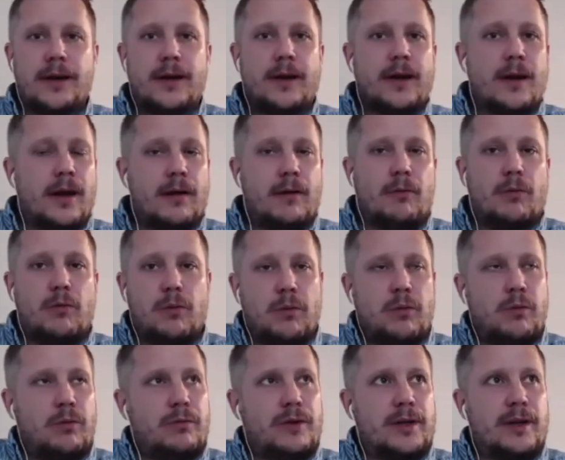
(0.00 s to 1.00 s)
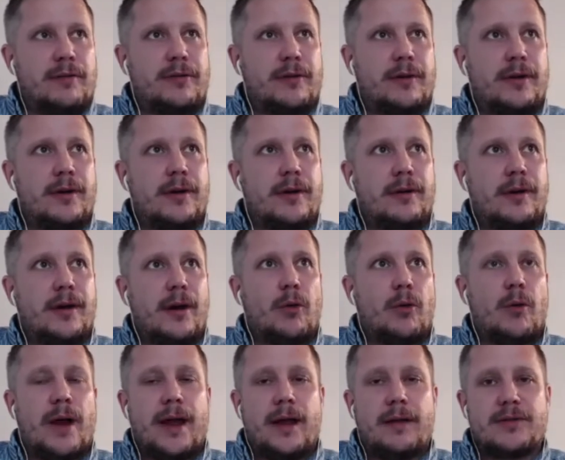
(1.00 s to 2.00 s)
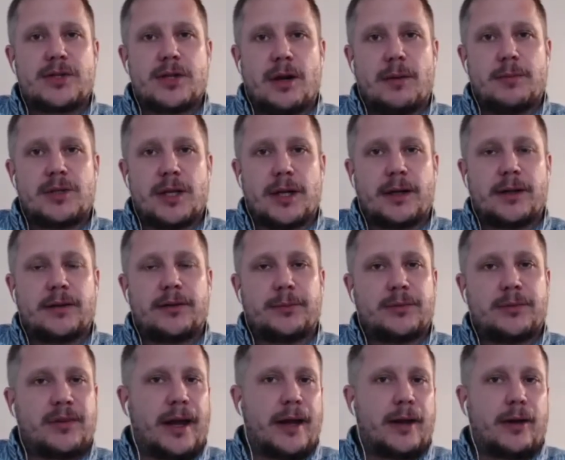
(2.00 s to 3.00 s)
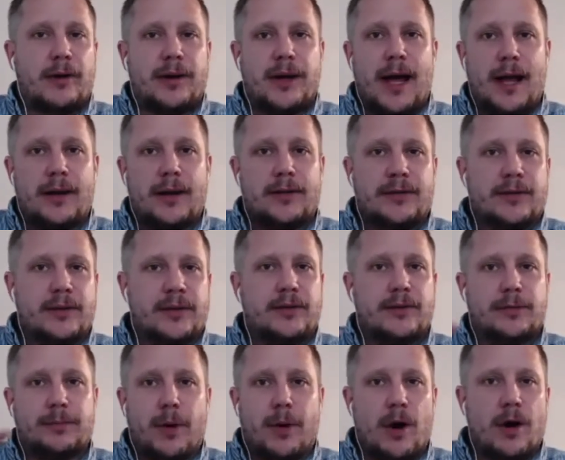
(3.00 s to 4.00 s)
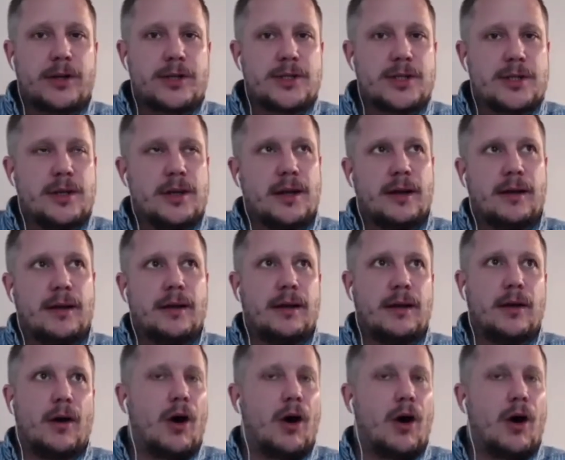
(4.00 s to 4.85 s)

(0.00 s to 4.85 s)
a different array of subjects: psychoanalysis, boxing,